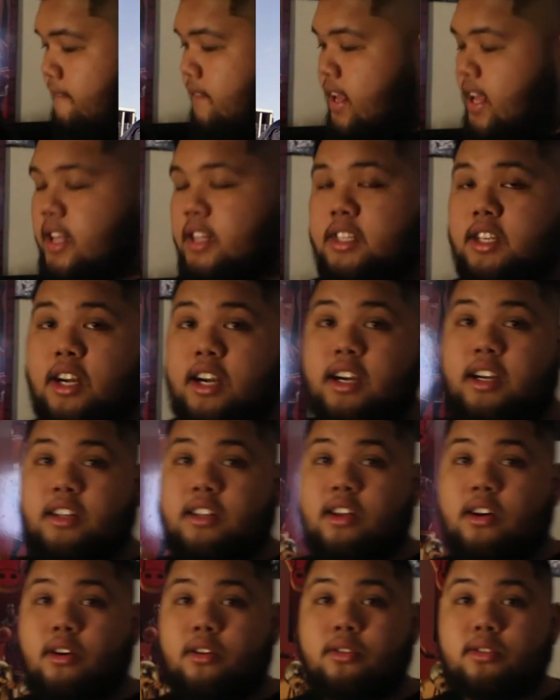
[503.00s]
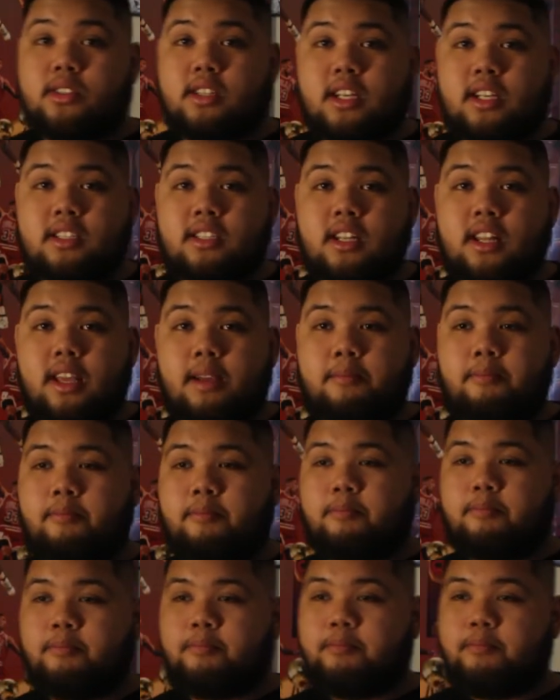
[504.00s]
He turned those into like,
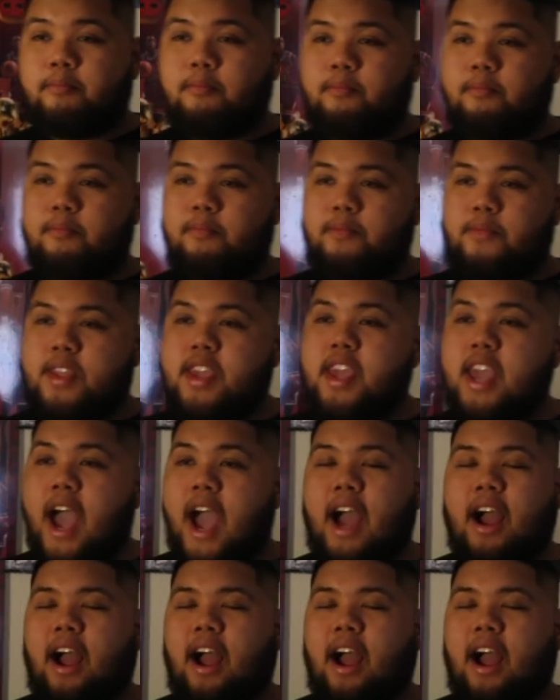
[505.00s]
he